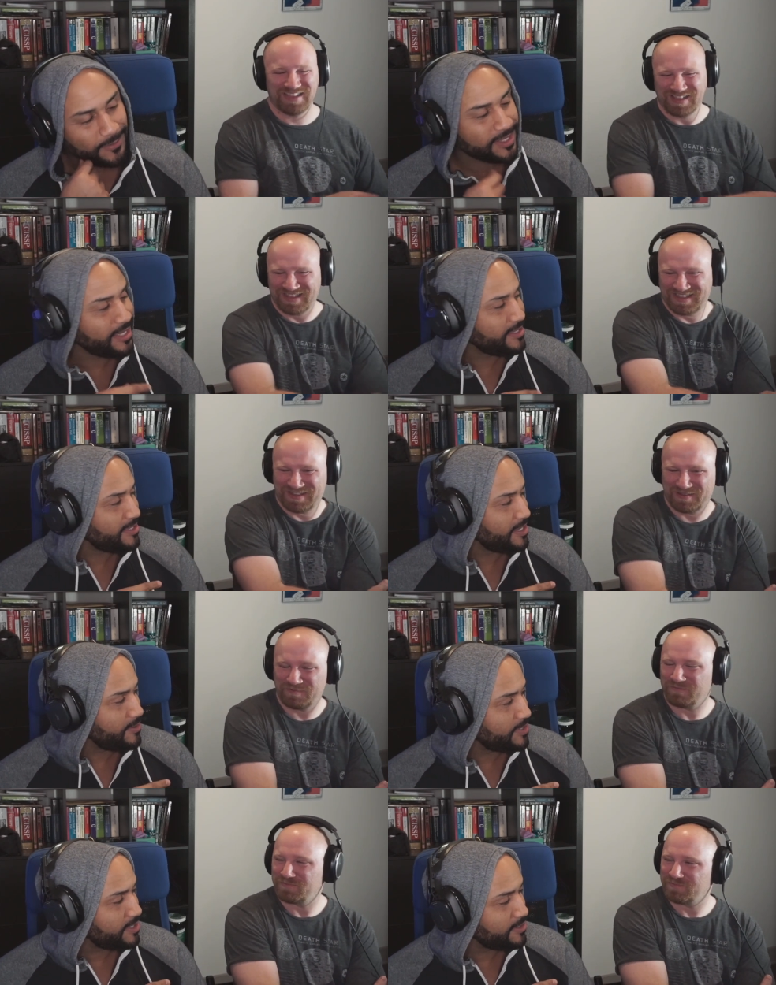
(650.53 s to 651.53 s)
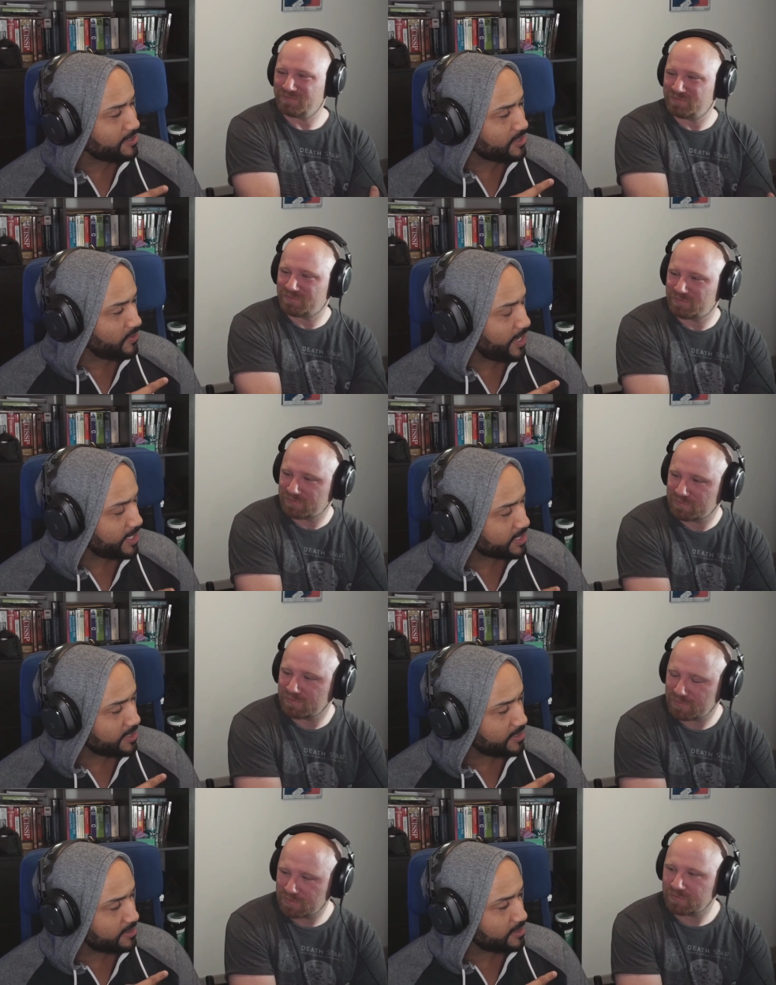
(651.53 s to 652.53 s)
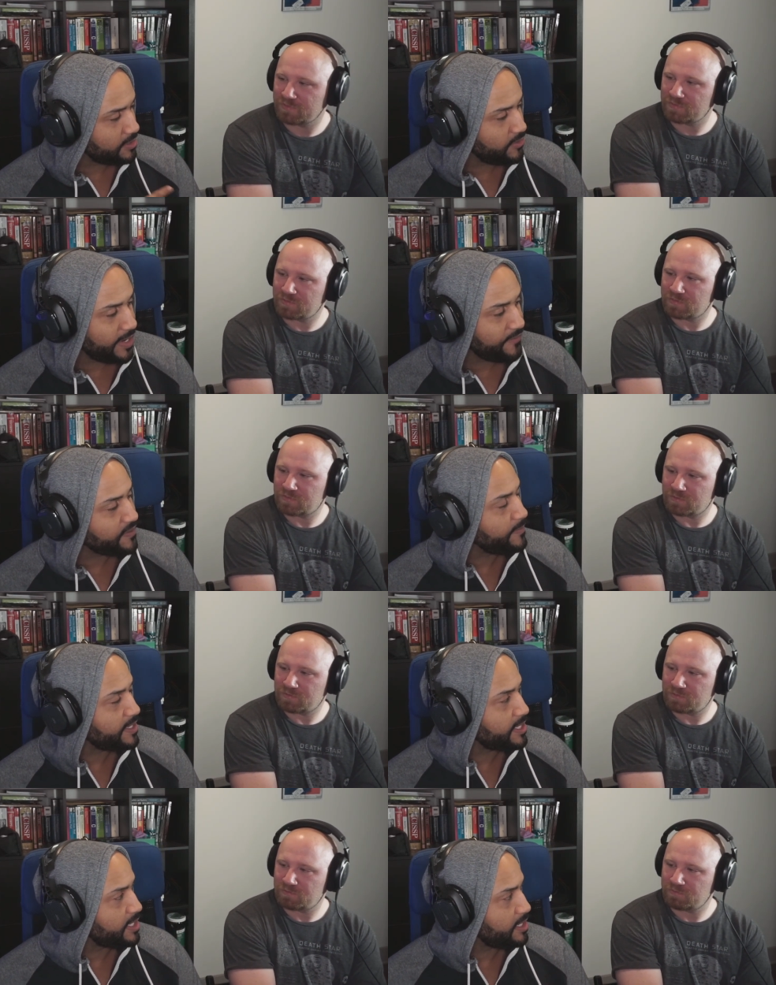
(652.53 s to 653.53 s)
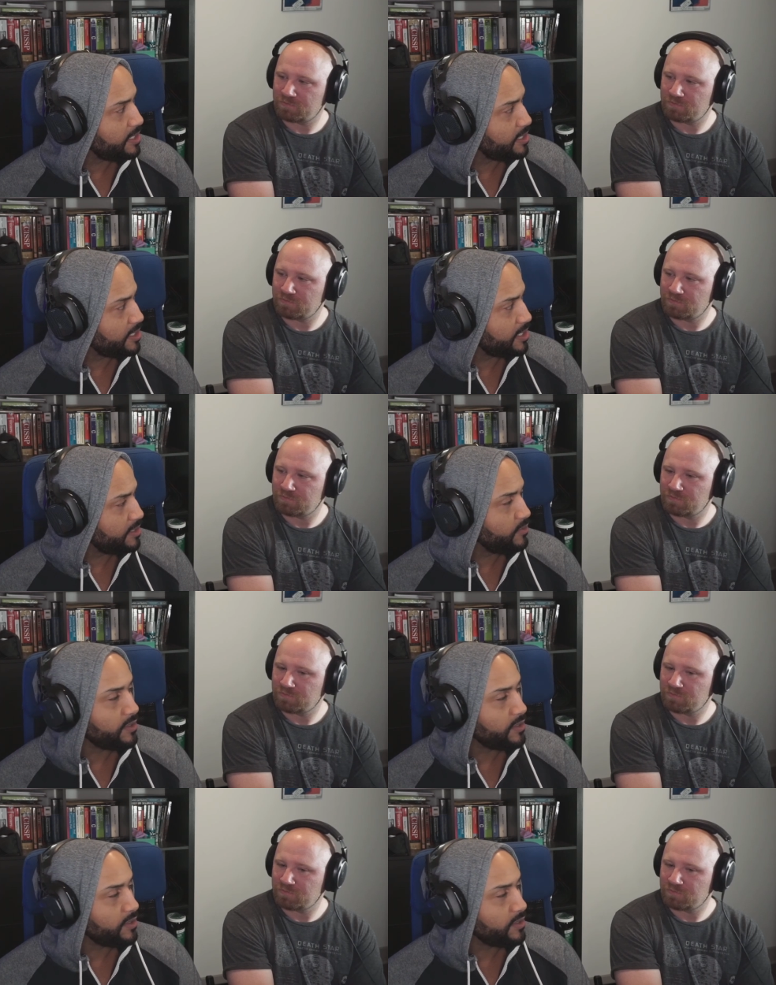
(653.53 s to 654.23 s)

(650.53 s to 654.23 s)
Speaker 1: well, the other thing I wanted to also ask, uh, you don't have to make any connect.